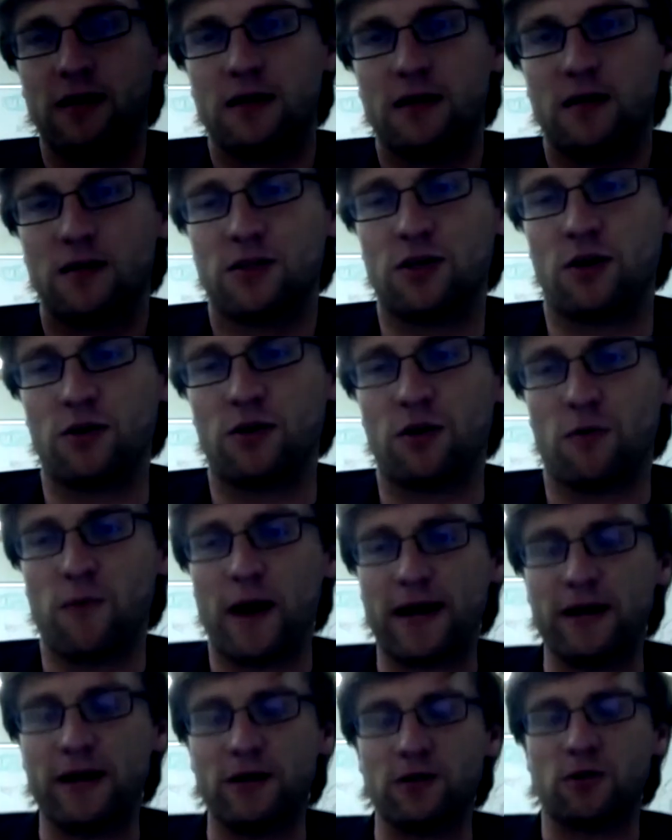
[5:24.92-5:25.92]
So the
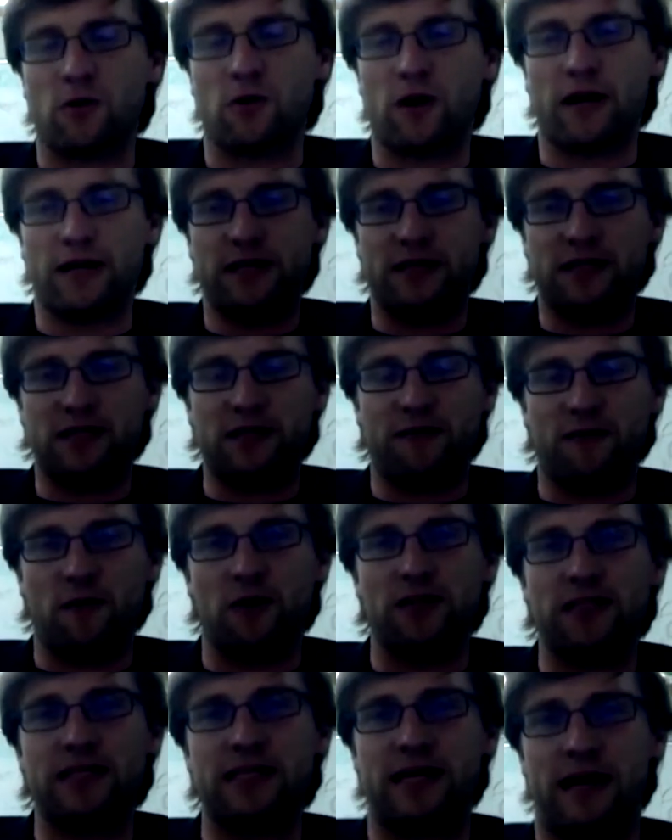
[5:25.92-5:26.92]
regulatory
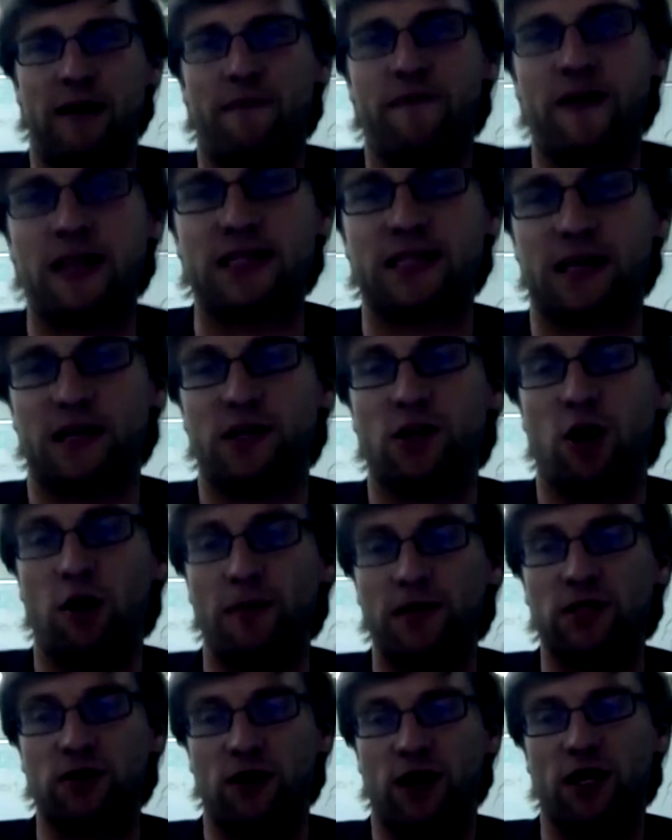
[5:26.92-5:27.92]
difficulties that I'm facing at
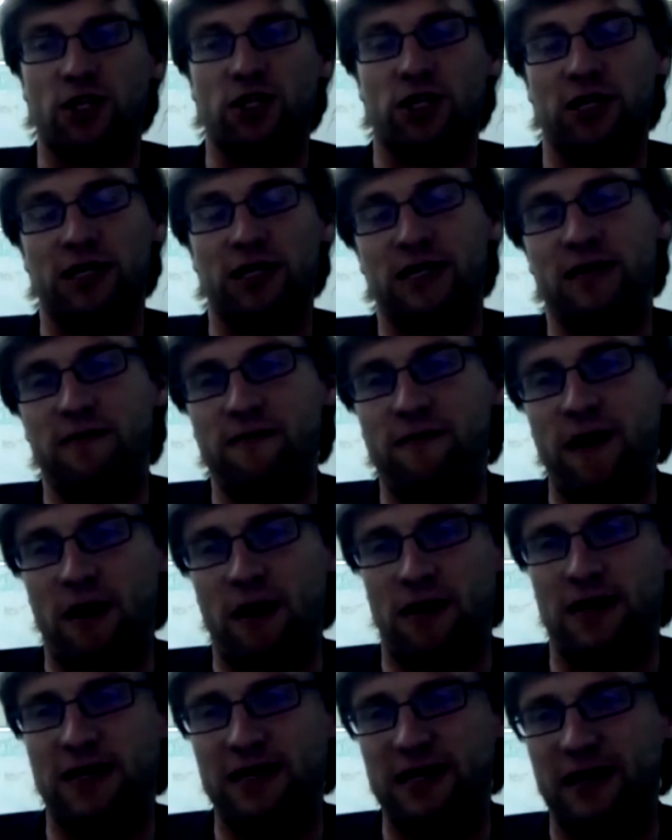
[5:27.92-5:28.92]
Domus are actually
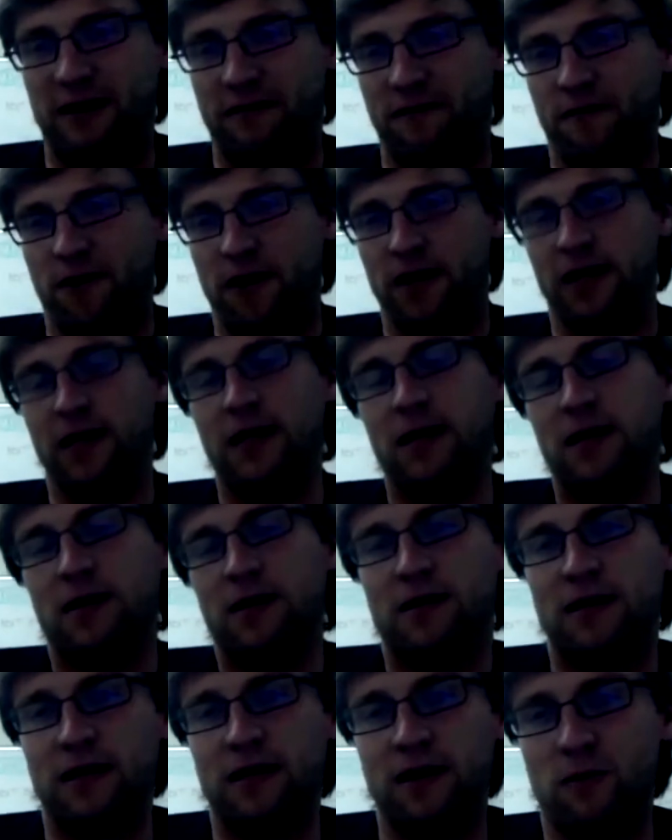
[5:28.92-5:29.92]
very different
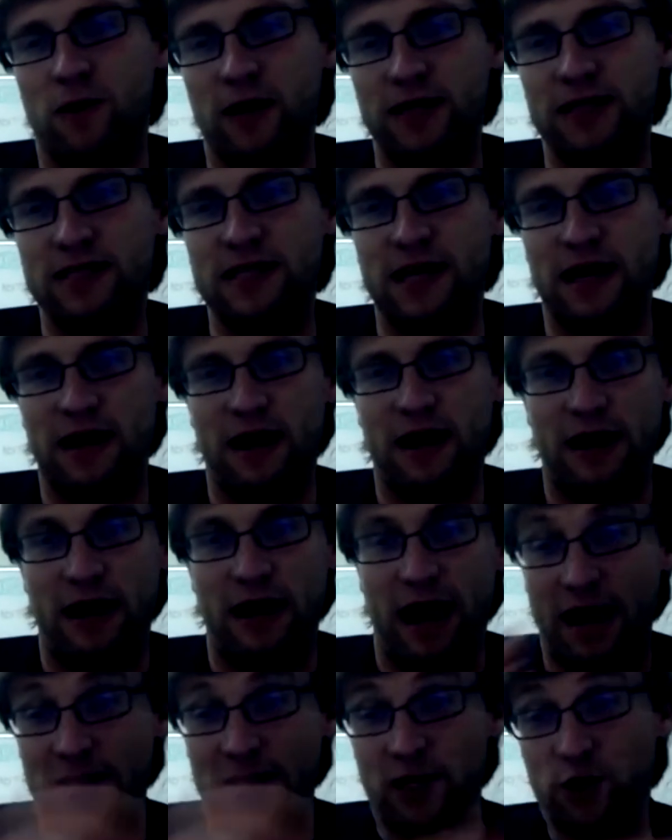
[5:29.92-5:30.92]
than the ones that I
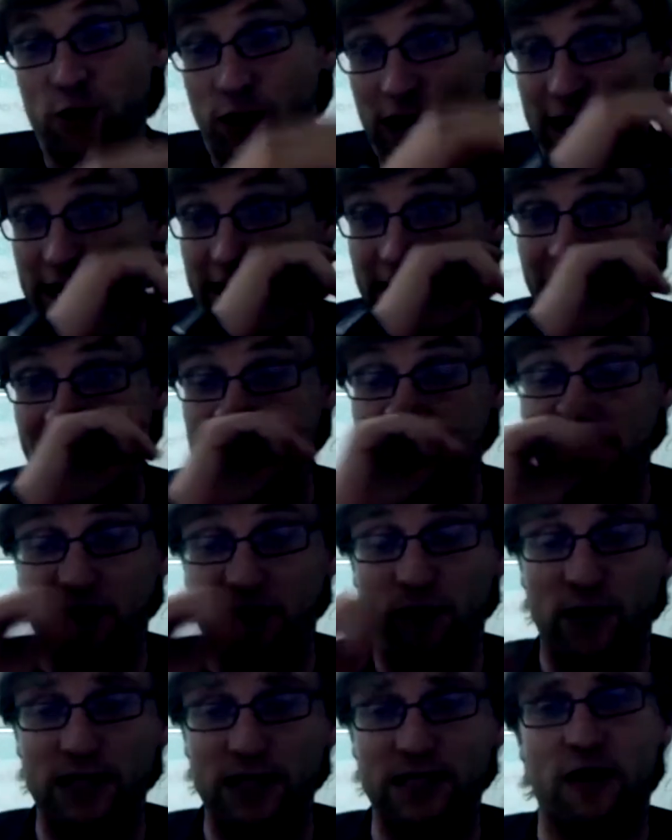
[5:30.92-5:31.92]
had at TradeHill and the
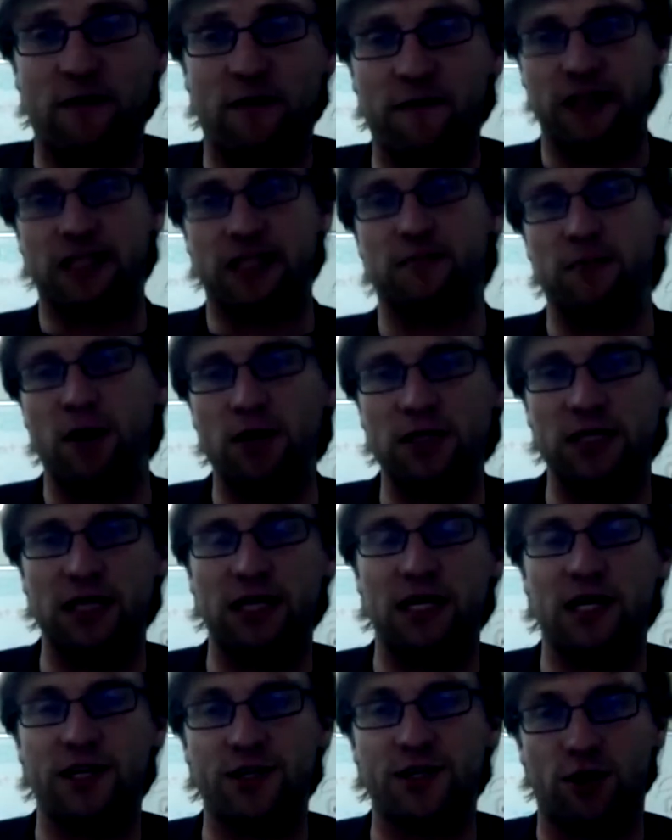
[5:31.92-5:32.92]
ones that are facing most of the
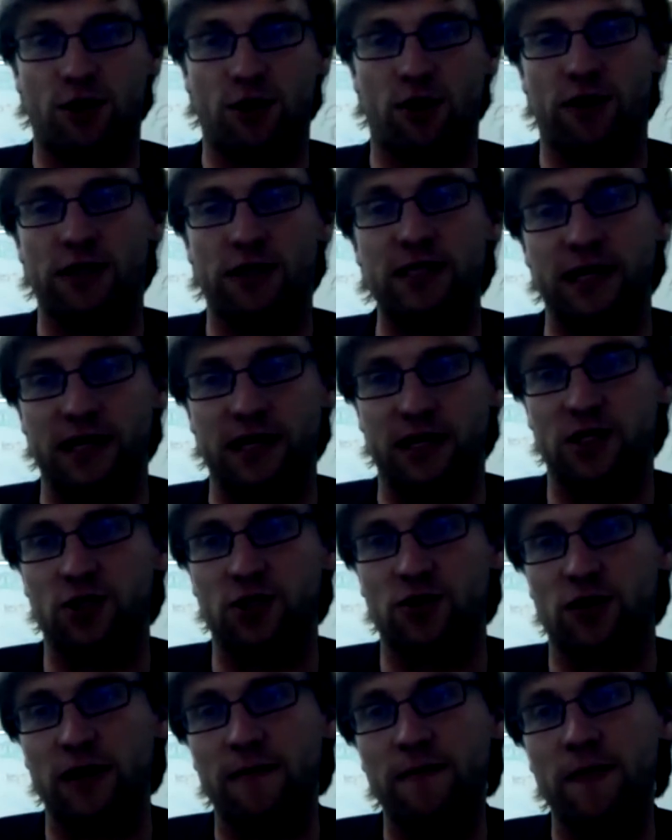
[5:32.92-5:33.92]
digital currency
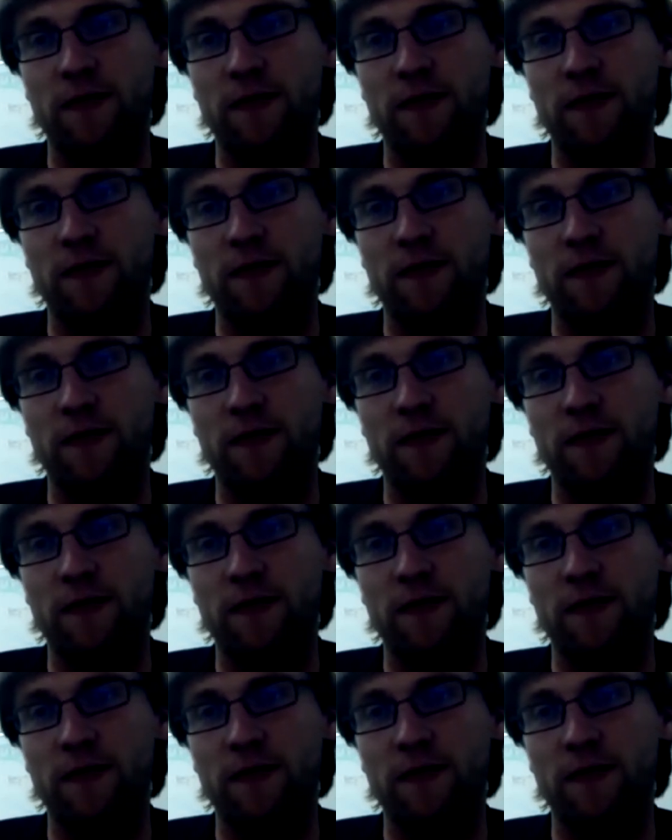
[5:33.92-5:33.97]
industry.